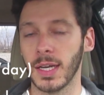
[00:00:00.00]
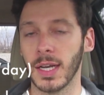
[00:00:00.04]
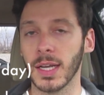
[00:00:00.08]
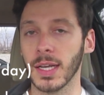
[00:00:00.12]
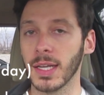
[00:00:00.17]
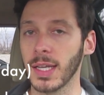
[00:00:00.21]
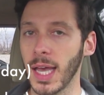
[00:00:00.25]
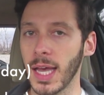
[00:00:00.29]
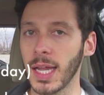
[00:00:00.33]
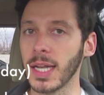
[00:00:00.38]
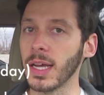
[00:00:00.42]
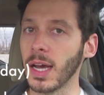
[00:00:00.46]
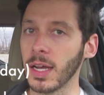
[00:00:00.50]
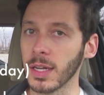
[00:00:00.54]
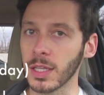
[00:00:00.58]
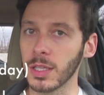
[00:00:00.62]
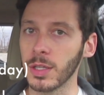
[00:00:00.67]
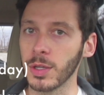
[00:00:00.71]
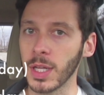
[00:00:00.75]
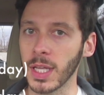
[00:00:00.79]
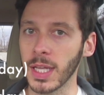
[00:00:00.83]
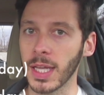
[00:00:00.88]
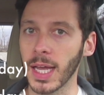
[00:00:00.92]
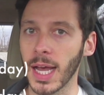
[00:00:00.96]
Again, not
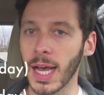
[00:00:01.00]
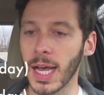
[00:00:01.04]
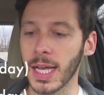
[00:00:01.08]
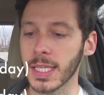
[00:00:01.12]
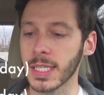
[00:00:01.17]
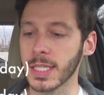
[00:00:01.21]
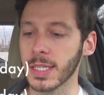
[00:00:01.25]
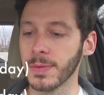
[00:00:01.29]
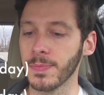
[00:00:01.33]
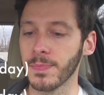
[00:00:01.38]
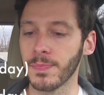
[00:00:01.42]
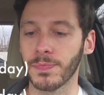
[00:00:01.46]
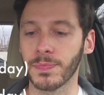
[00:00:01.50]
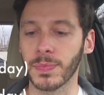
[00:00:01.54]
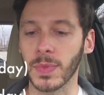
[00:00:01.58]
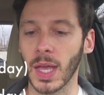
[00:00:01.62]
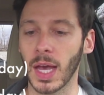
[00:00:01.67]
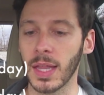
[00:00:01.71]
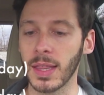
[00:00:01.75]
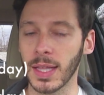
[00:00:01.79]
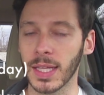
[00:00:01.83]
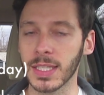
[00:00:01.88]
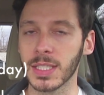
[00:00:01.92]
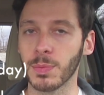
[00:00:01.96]
including gas.
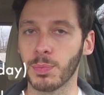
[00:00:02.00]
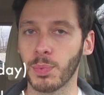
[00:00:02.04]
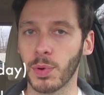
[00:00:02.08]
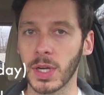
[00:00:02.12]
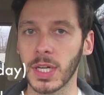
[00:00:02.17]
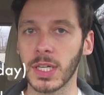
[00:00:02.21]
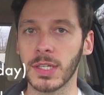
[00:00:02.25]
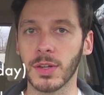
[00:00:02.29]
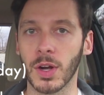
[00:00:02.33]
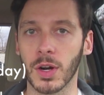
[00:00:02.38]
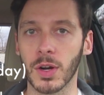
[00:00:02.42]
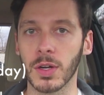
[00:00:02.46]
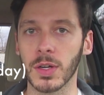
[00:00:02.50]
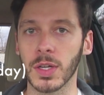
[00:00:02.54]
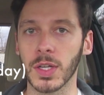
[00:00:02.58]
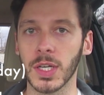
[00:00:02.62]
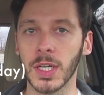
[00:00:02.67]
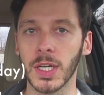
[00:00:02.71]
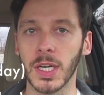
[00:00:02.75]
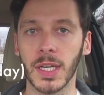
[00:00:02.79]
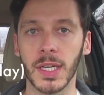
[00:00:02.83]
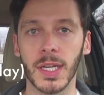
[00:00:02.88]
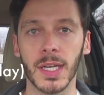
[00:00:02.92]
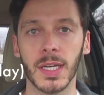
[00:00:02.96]
I think that's a pretty darn
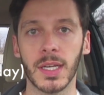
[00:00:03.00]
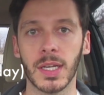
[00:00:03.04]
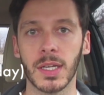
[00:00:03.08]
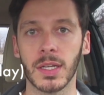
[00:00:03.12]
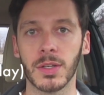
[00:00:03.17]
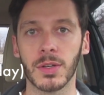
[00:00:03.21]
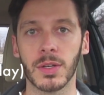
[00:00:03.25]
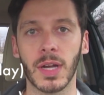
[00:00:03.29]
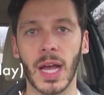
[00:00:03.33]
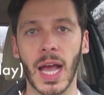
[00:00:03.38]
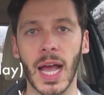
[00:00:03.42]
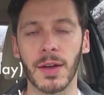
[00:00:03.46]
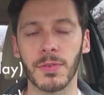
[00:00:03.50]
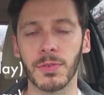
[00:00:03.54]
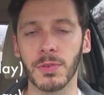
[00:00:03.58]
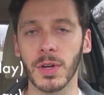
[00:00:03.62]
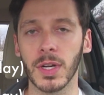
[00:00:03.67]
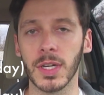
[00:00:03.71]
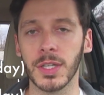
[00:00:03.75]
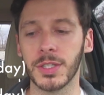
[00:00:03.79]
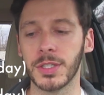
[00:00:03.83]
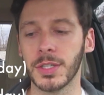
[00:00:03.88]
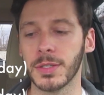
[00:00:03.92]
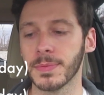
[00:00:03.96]
good
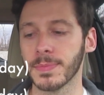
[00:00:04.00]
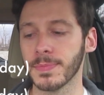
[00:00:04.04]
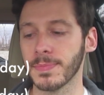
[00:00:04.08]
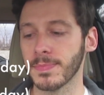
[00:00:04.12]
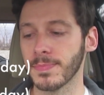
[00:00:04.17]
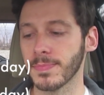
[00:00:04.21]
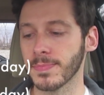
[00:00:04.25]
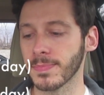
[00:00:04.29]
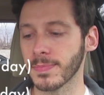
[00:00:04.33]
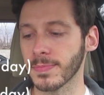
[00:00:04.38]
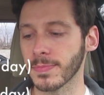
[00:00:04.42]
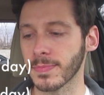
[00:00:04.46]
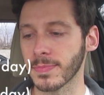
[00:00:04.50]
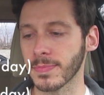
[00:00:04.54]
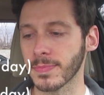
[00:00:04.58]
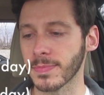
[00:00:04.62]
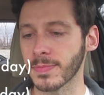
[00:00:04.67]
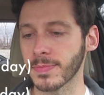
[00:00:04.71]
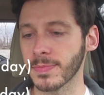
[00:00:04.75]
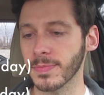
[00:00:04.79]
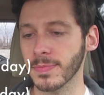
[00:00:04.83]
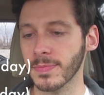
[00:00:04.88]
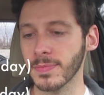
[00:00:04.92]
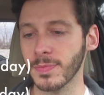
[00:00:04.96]
average.
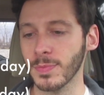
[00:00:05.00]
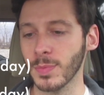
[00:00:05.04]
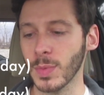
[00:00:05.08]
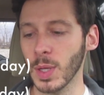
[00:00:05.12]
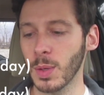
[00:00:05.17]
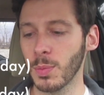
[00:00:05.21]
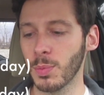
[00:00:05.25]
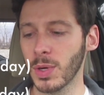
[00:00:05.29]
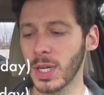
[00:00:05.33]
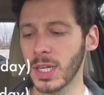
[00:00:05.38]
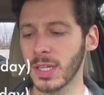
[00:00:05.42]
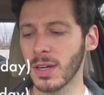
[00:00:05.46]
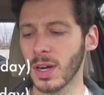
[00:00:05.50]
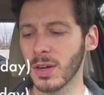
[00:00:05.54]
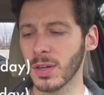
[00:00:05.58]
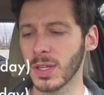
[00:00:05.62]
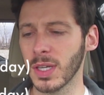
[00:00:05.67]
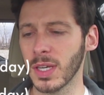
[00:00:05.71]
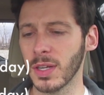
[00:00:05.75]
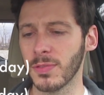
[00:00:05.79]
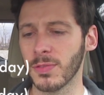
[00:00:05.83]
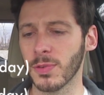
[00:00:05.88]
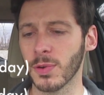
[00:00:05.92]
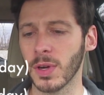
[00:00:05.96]
Pretty darn
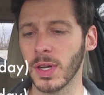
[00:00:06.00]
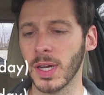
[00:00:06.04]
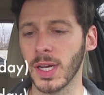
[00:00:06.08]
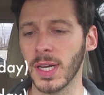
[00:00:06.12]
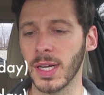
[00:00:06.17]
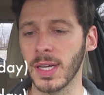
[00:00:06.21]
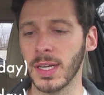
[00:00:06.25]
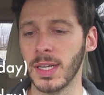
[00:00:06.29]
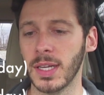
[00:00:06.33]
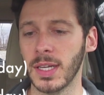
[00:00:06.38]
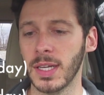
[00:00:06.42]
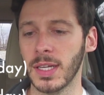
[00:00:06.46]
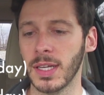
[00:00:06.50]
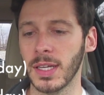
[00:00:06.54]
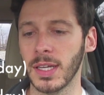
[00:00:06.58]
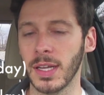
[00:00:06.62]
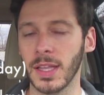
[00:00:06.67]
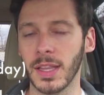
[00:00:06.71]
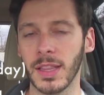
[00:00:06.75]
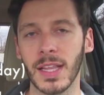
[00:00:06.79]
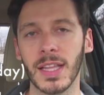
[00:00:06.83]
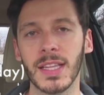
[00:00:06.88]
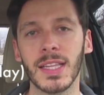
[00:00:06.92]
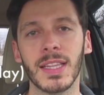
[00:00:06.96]
good for
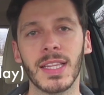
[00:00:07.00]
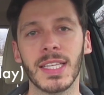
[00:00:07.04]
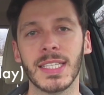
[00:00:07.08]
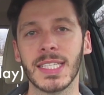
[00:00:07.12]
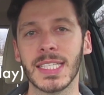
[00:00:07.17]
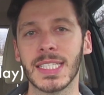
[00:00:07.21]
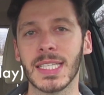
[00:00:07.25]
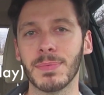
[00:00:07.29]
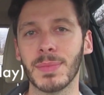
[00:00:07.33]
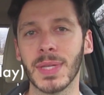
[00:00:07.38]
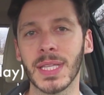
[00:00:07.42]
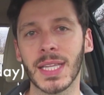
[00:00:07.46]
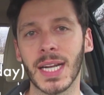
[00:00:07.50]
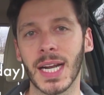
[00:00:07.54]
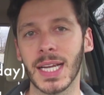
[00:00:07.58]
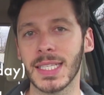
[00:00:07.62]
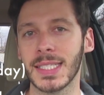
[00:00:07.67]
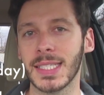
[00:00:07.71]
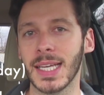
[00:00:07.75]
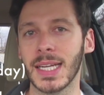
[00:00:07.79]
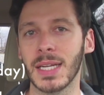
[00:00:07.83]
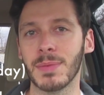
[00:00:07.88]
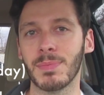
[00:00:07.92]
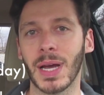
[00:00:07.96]
this is something that I
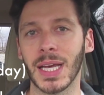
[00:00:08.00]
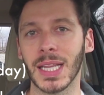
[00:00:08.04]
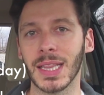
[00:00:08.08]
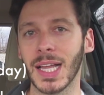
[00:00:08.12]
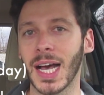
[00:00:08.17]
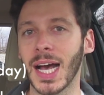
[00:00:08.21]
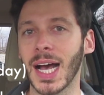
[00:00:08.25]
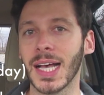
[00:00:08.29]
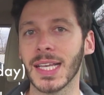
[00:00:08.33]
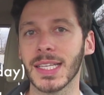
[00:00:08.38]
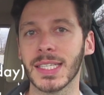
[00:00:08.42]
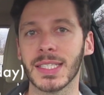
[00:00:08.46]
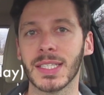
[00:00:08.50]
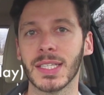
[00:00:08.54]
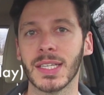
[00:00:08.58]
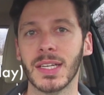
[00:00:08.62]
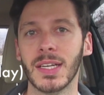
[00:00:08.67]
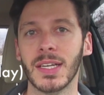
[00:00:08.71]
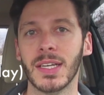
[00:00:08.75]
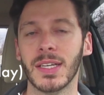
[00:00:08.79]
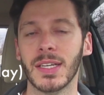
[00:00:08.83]
said in my last